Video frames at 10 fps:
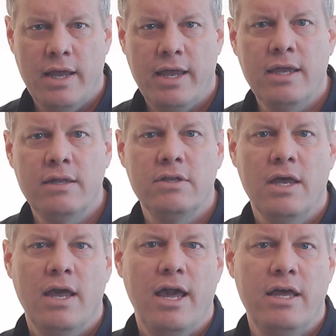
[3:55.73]
And
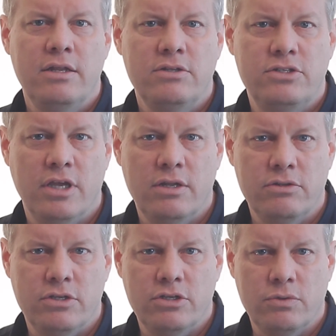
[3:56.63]
an
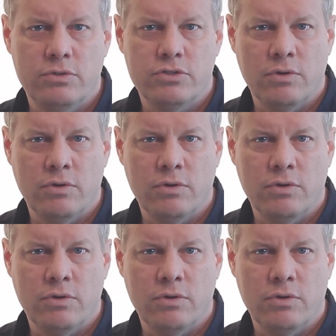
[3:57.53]
intent to use,